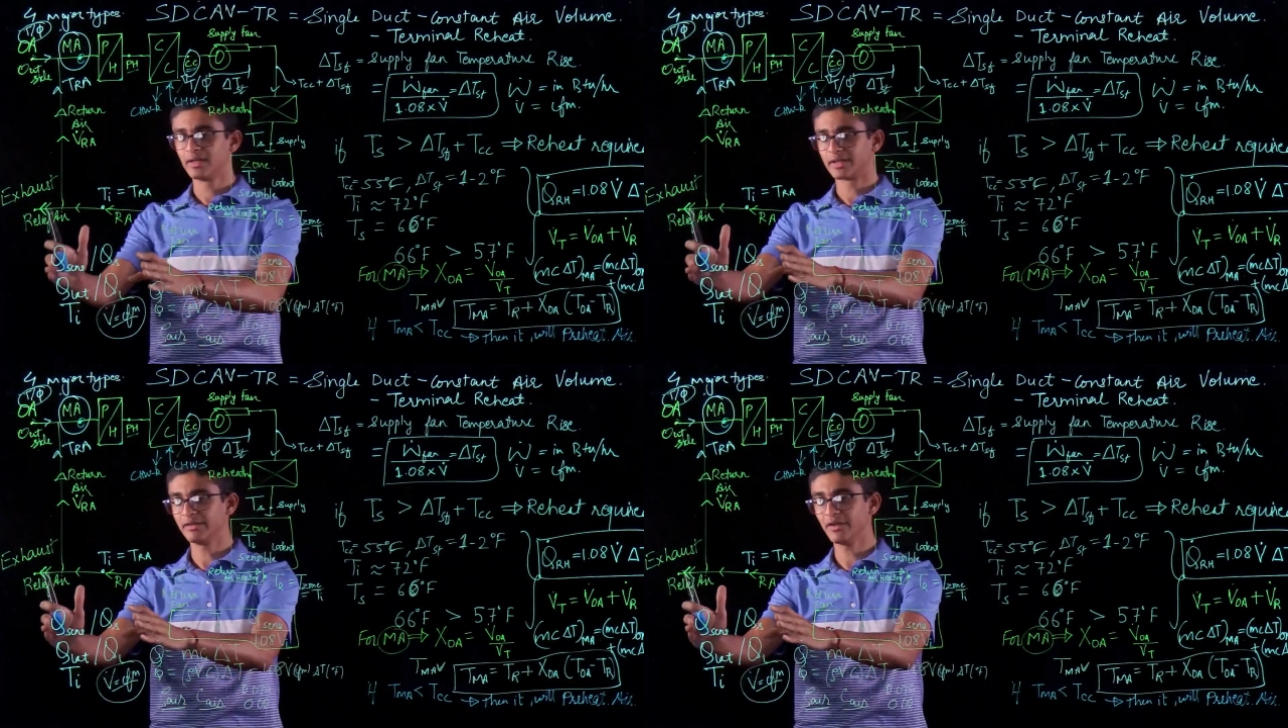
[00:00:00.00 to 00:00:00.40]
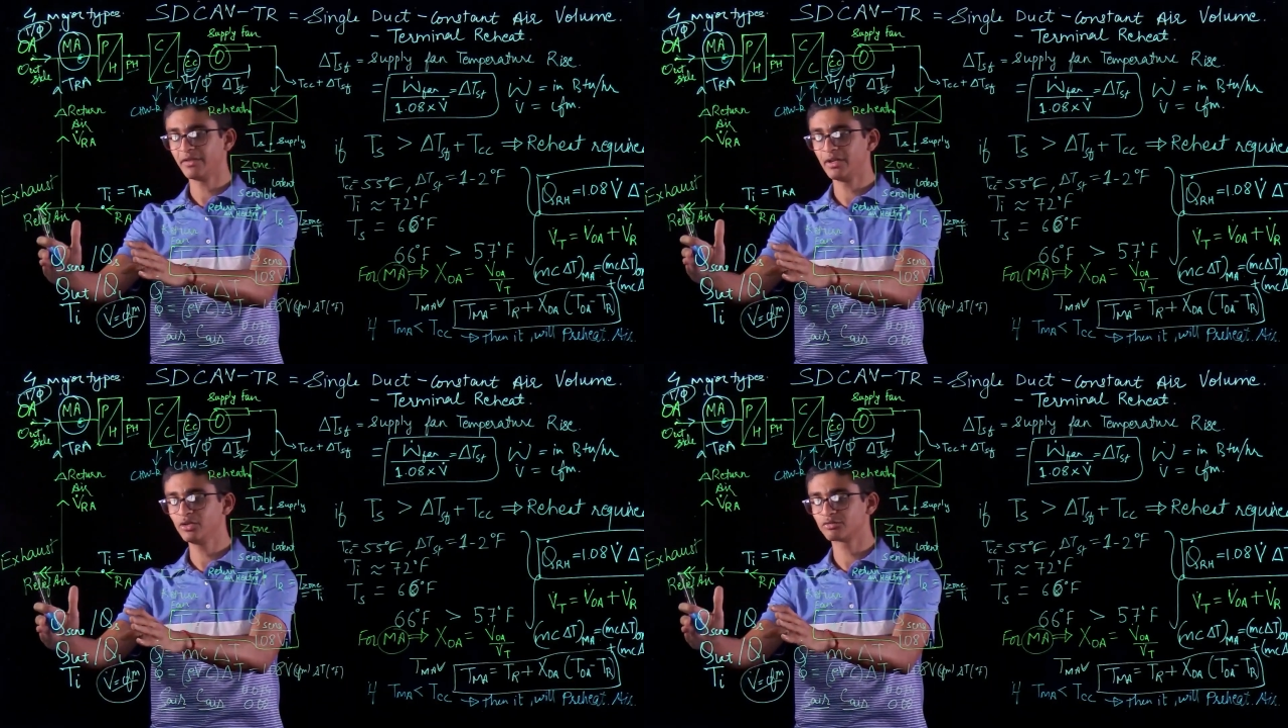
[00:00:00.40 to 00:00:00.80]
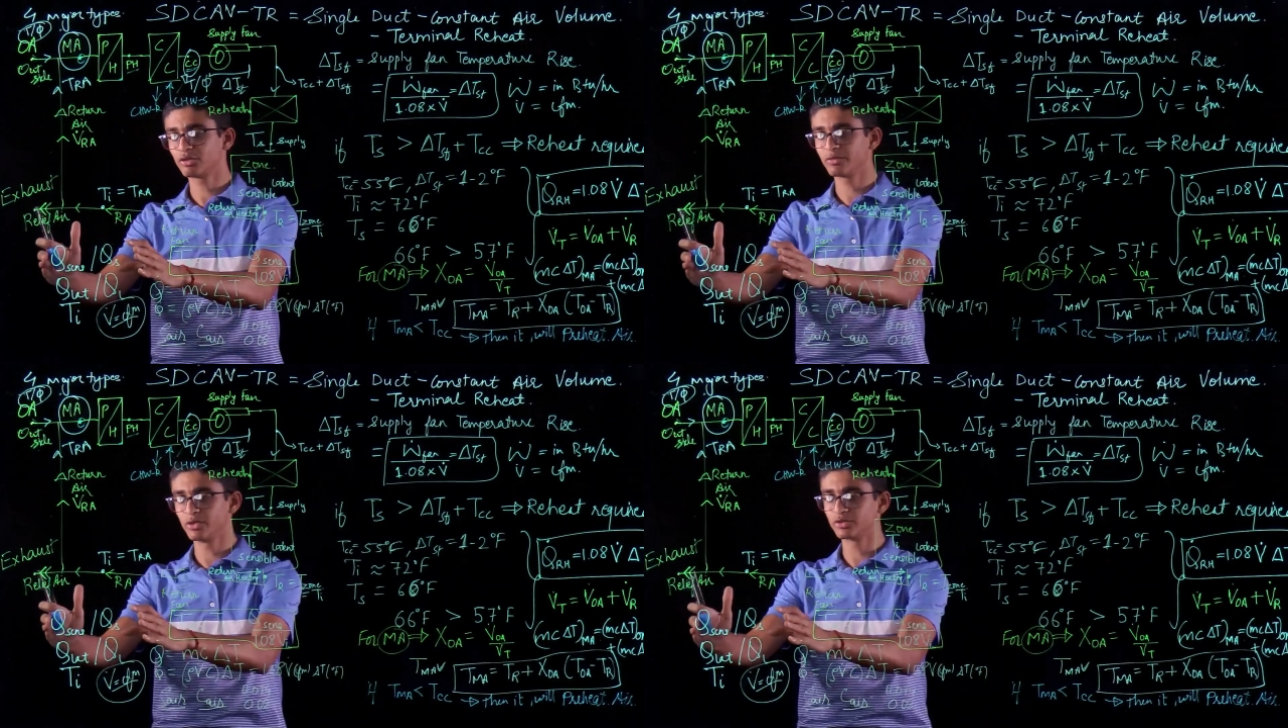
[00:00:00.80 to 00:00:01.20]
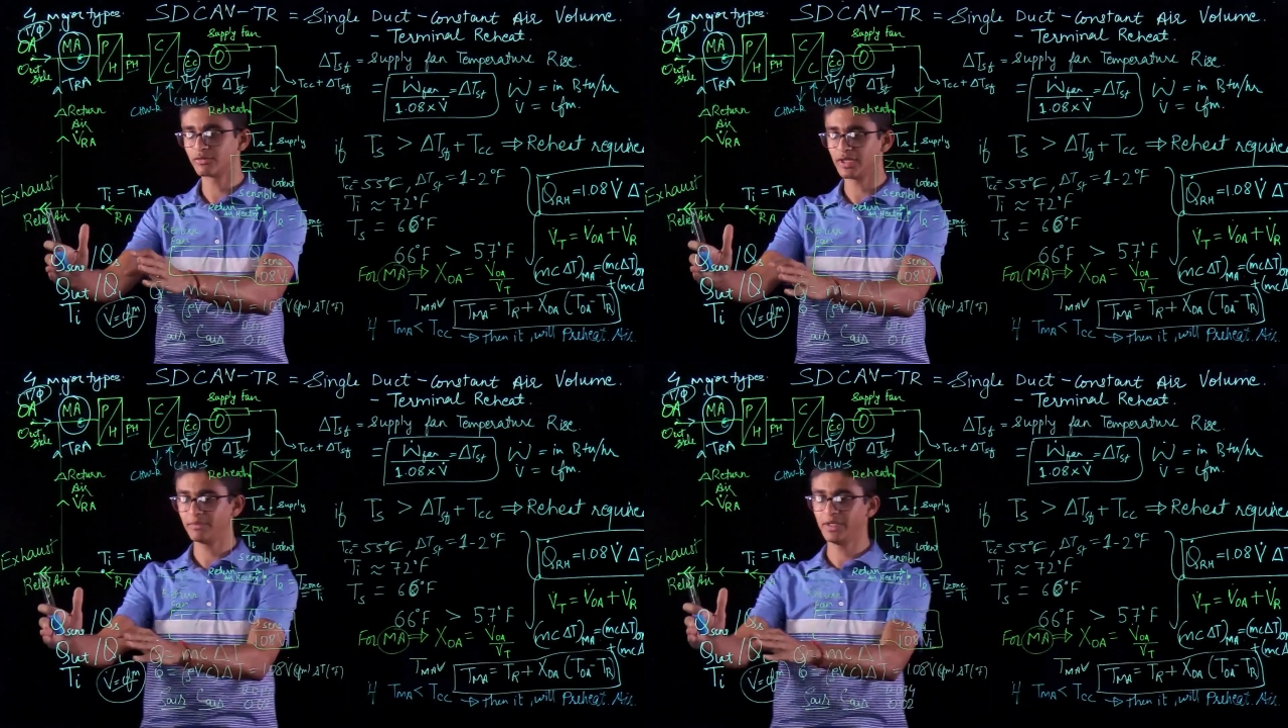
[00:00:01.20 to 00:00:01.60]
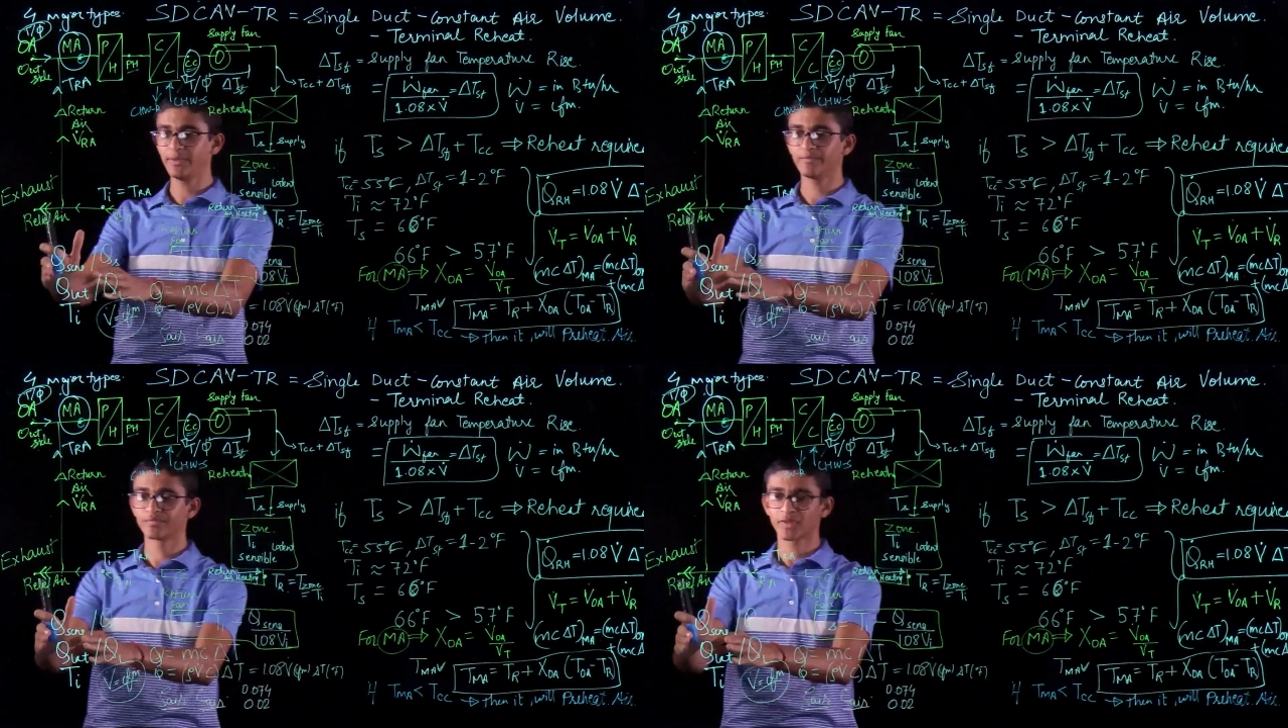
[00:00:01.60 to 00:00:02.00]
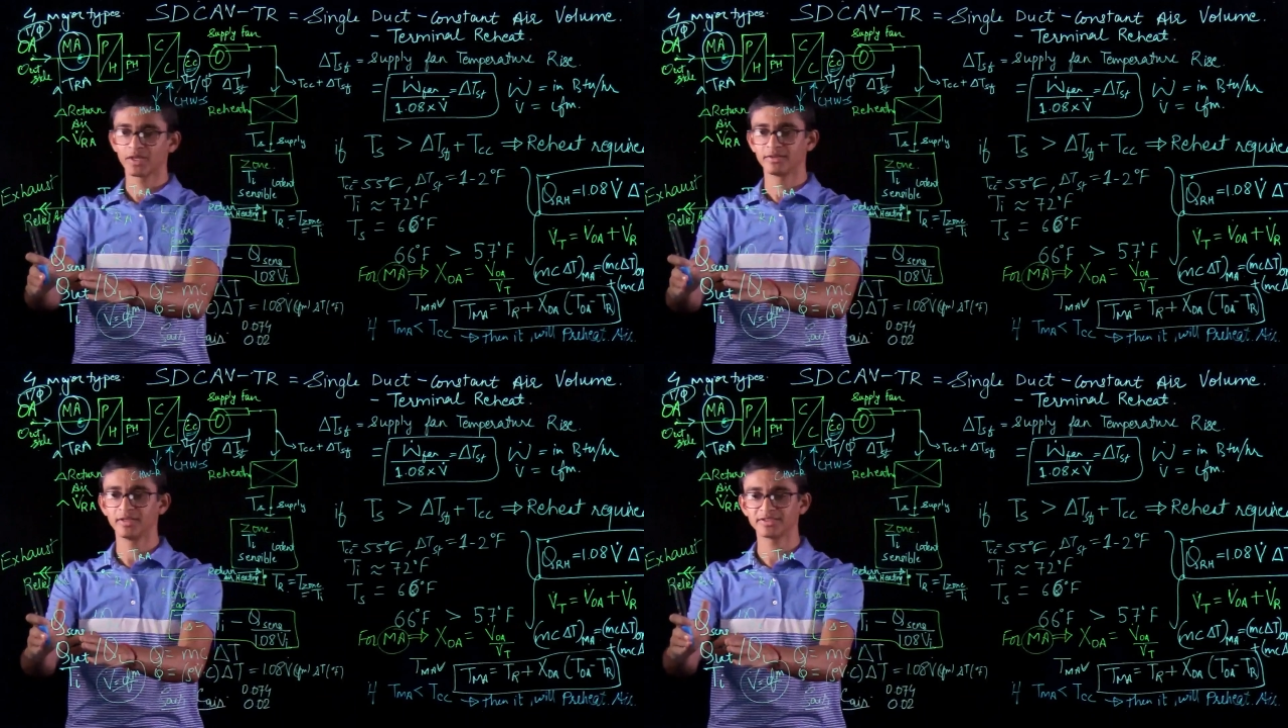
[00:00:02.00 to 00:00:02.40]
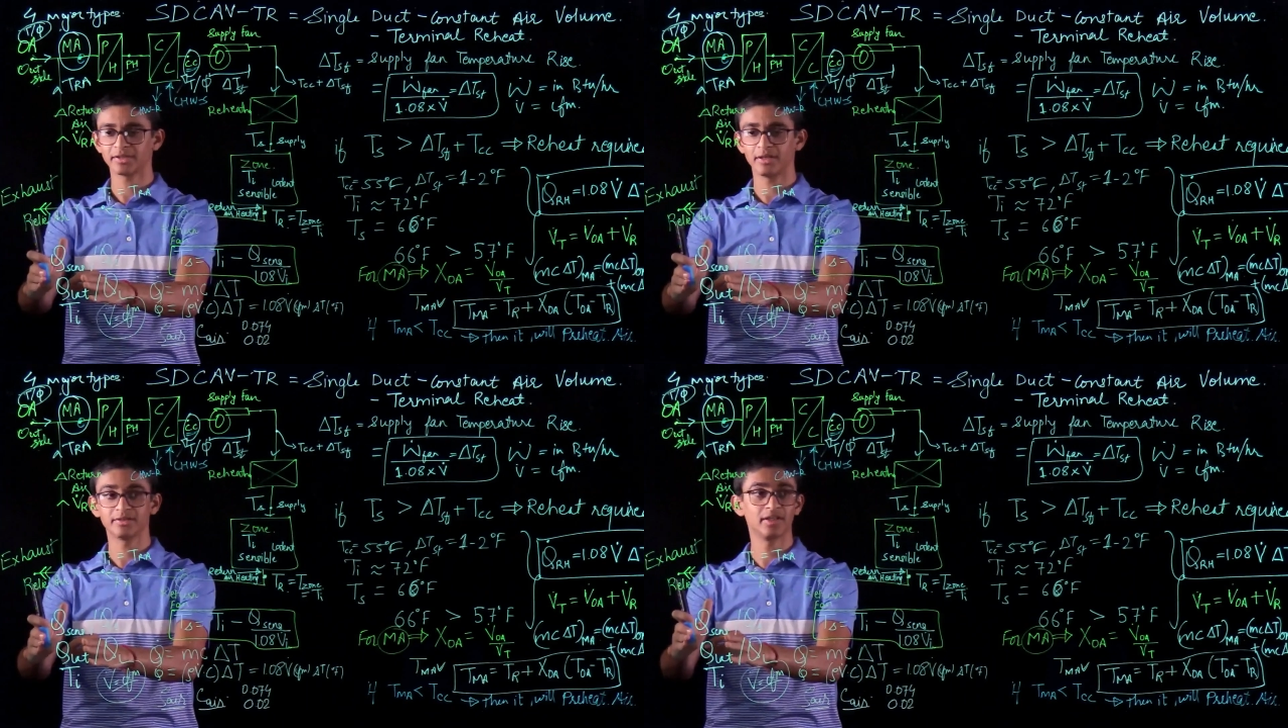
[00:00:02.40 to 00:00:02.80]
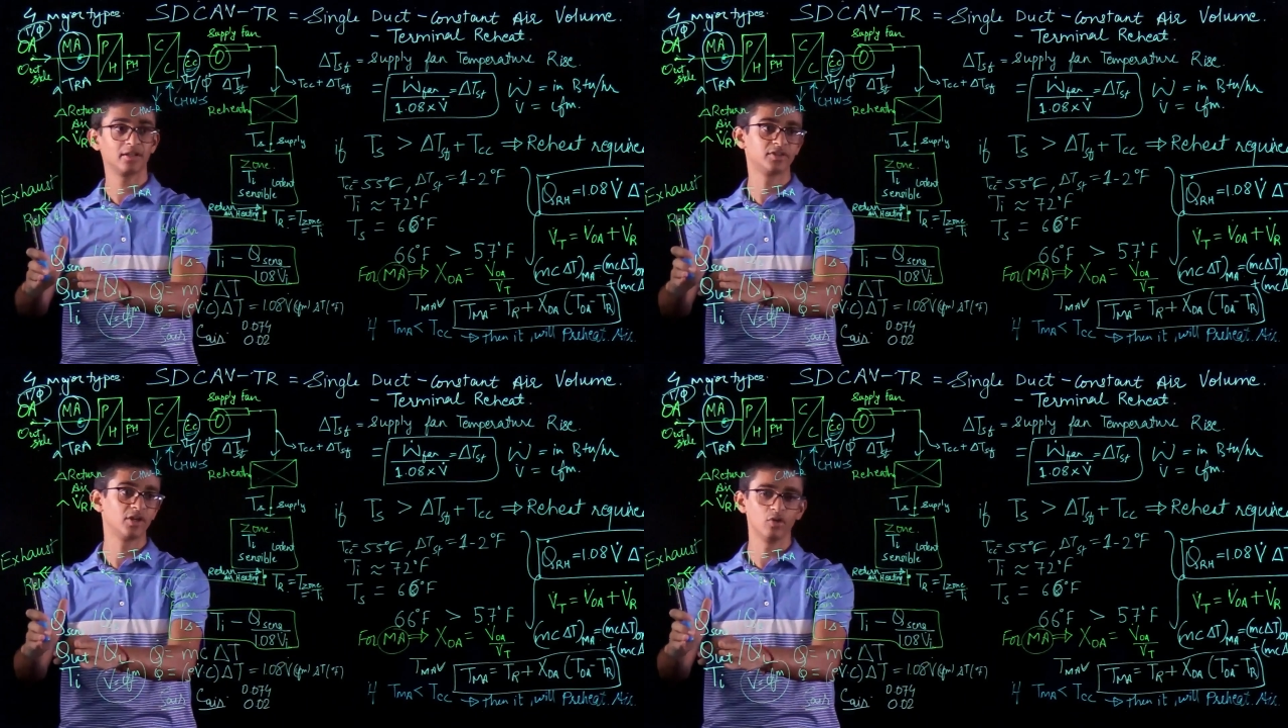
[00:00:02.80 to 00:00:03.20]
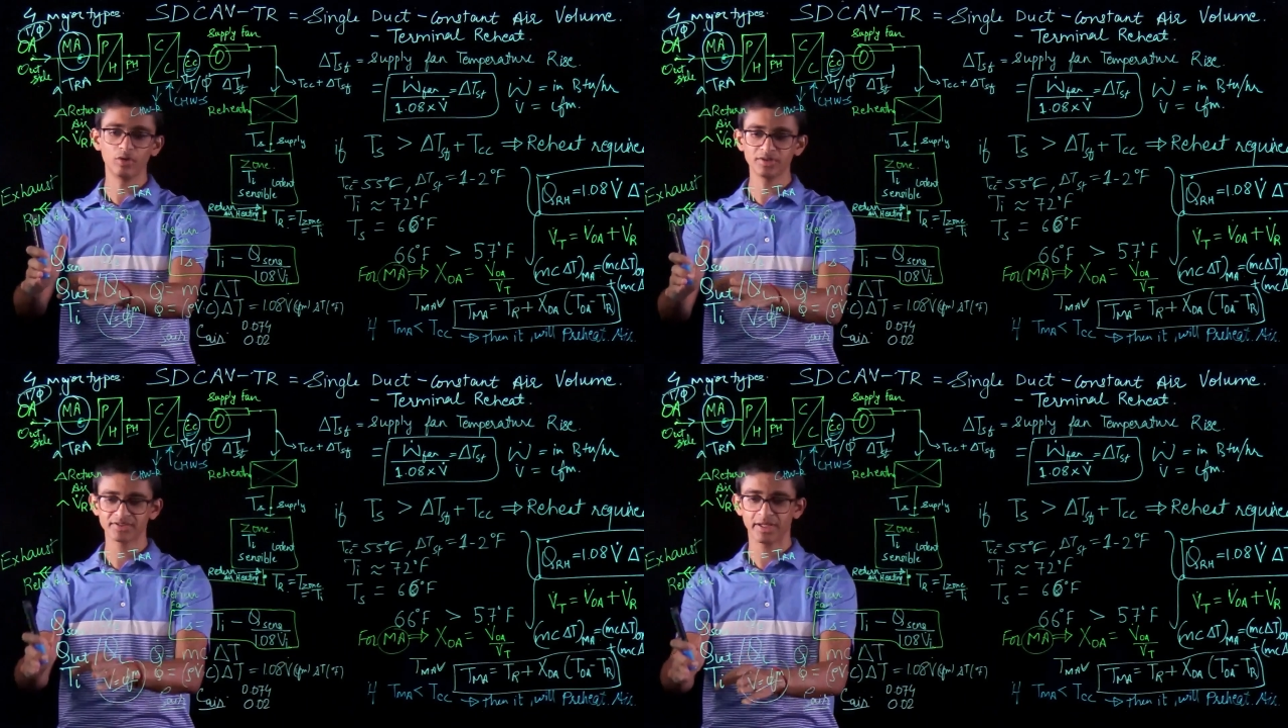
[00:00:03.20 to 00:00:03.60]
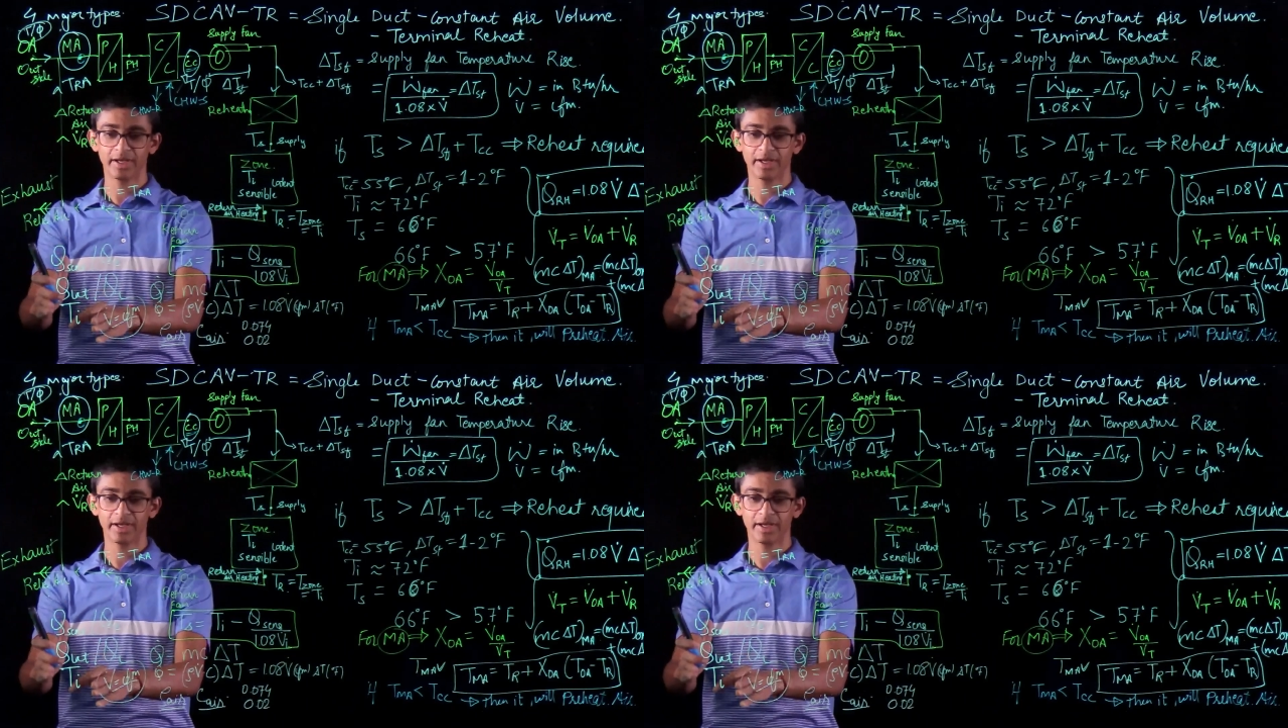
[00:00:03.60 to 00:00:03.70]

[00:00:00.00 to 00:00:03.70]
Given values would usually be the loads